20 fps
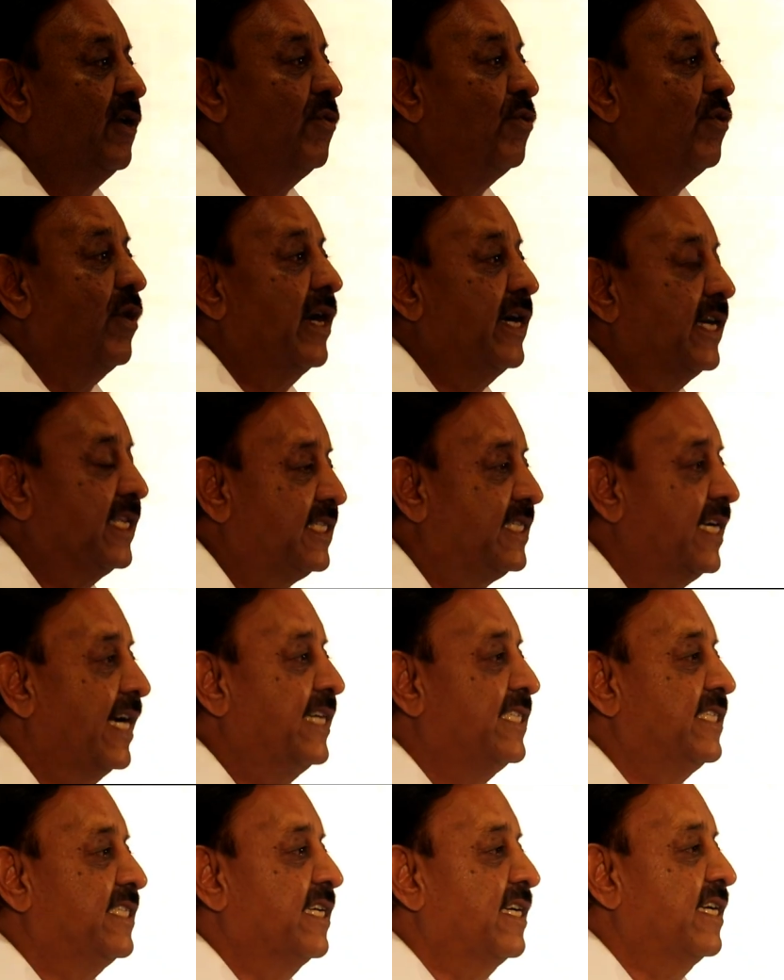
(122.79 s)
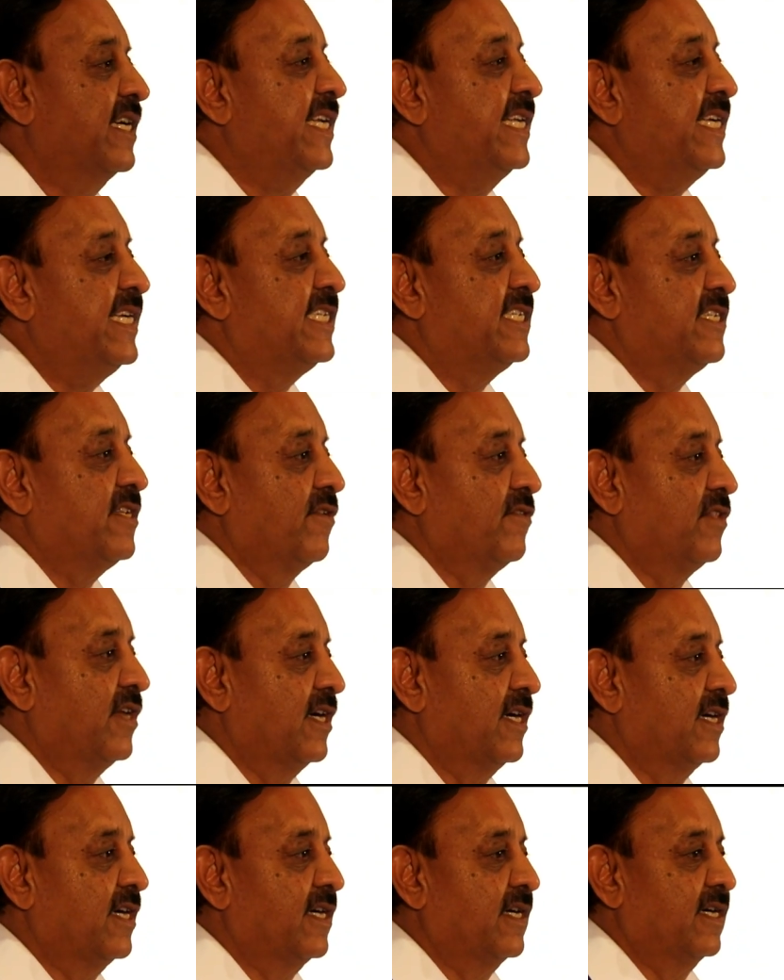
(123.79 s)
who understands the needs of
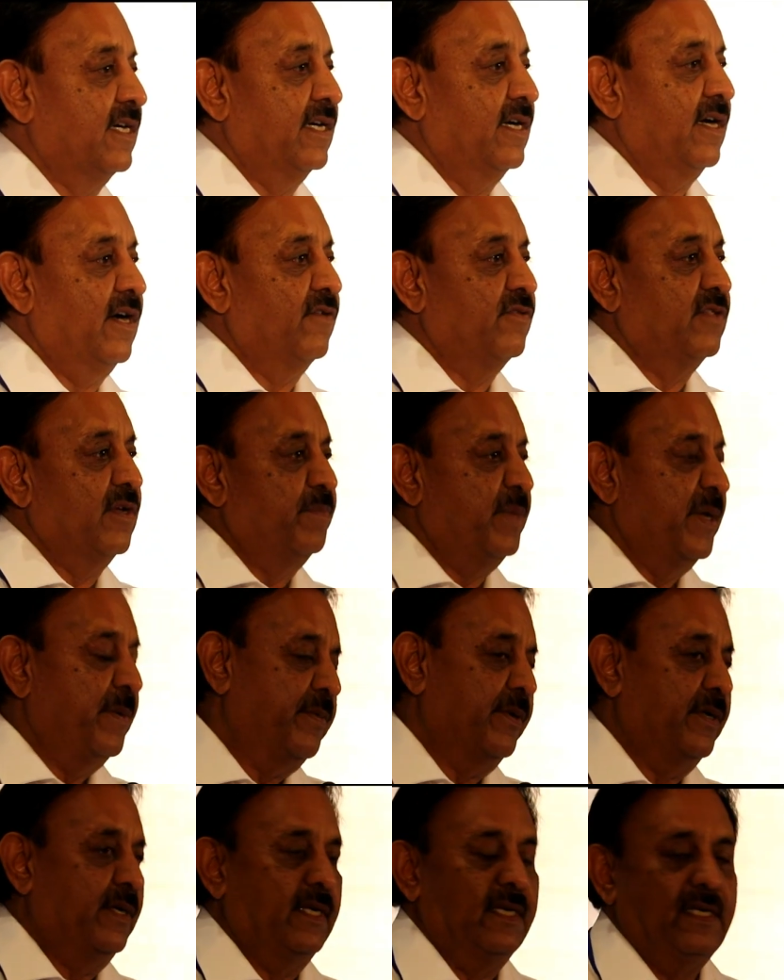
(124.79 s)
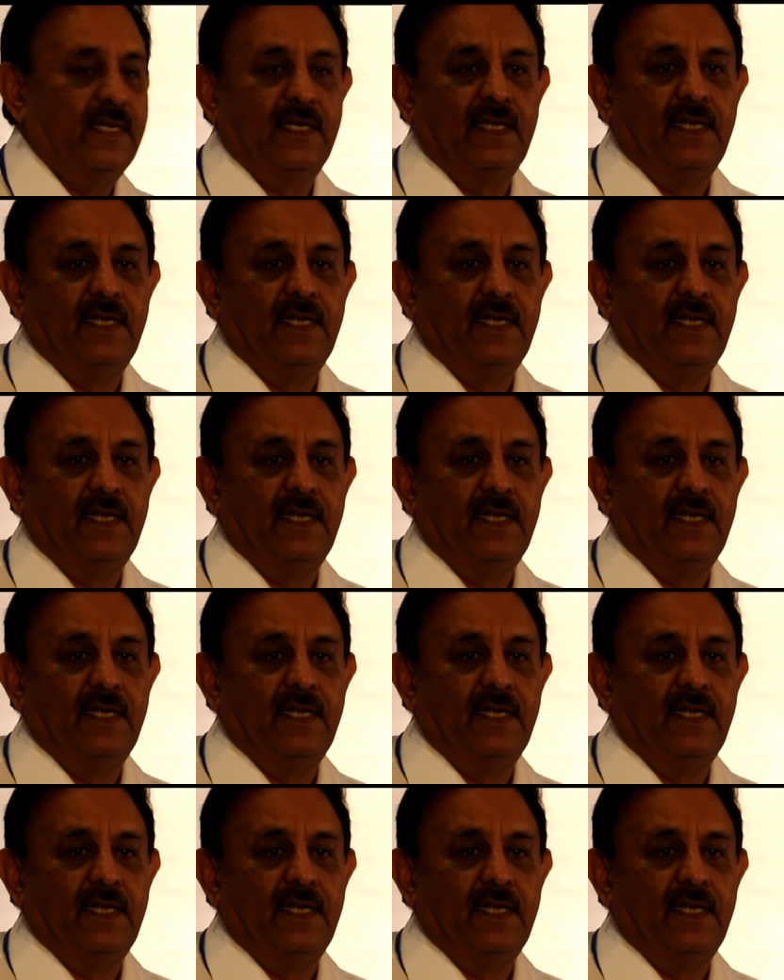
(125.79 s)
the people.